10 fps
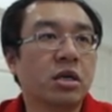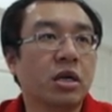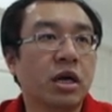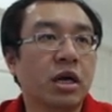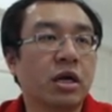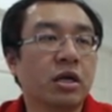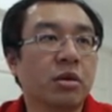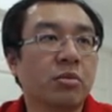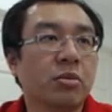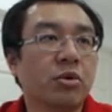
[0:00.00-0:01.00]
then the
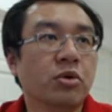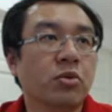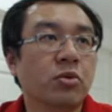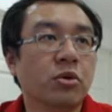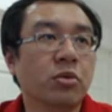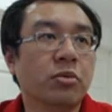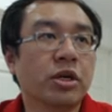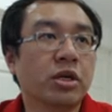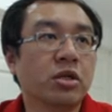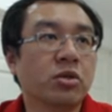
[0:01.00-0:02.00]
rook will
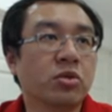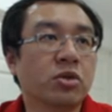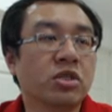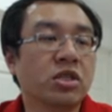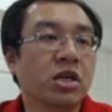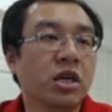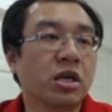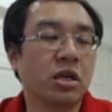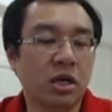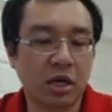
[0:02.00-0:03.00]
bring to
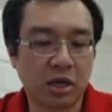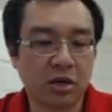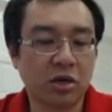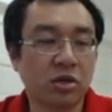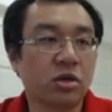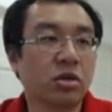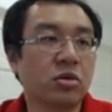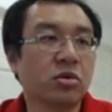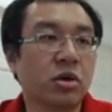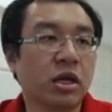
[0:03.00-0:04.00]
c8 and continue
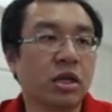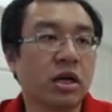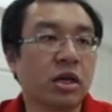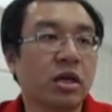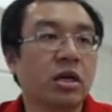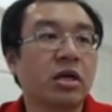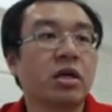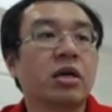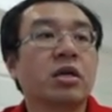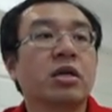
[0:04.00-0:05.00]
to attack
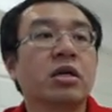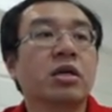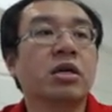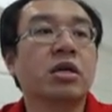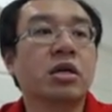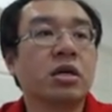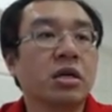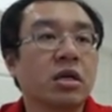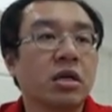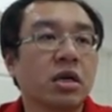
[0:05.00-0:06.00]
the
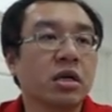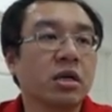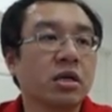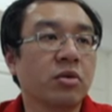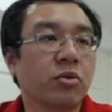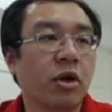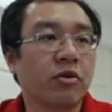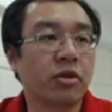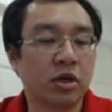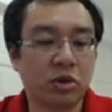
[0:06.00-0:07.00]
king
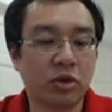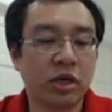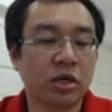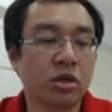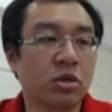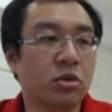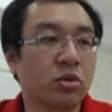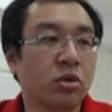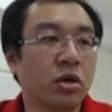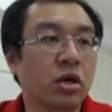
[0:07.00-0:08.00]
with the queen
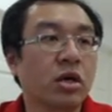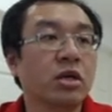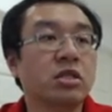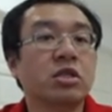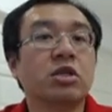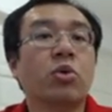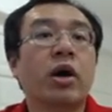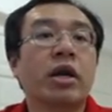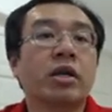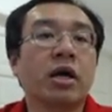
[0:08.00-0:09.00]
to
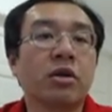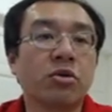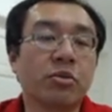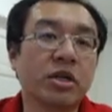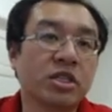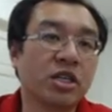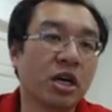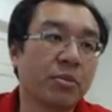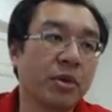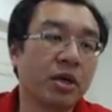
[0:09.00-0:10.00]
c1, and will be
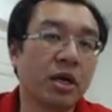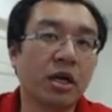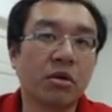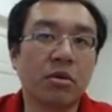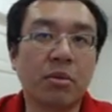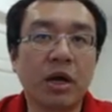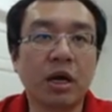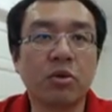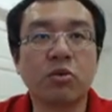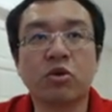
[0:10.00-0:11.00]
checkmate, and the
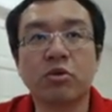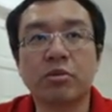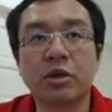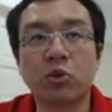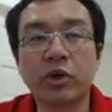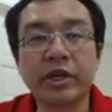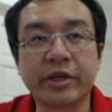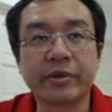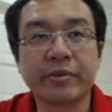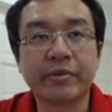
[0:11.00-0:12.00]
black will be winning.